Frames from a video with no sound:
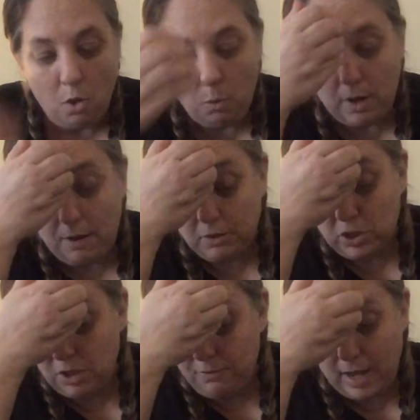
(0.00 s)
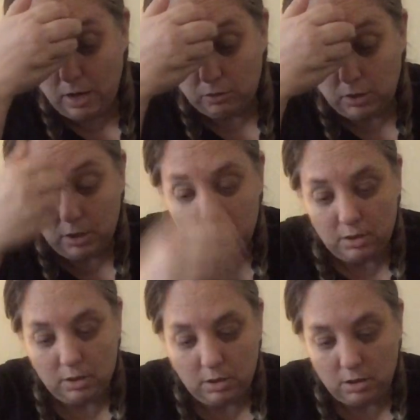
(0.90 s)
Whatever she found
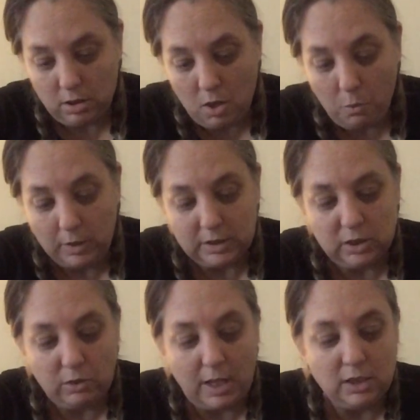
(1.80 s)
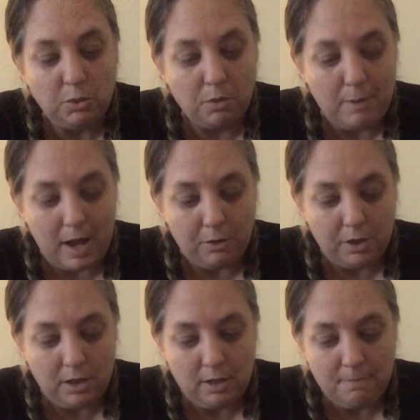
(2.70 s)
went straight into her mouth,